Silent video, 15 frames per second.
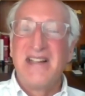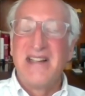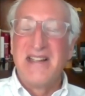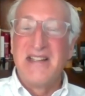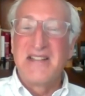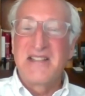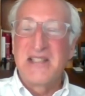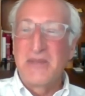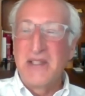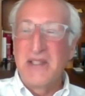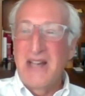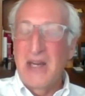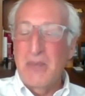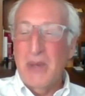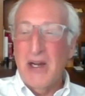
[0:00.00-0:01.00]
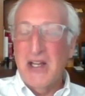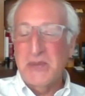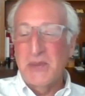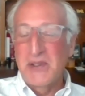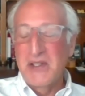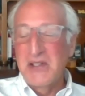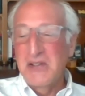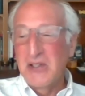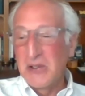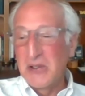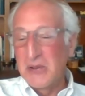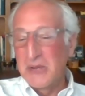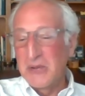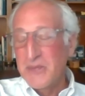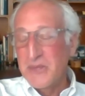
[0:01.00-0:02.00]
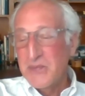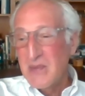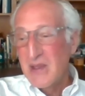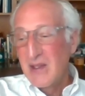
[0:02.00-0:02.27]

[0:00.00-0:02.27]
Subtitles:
It's simply not possible to do.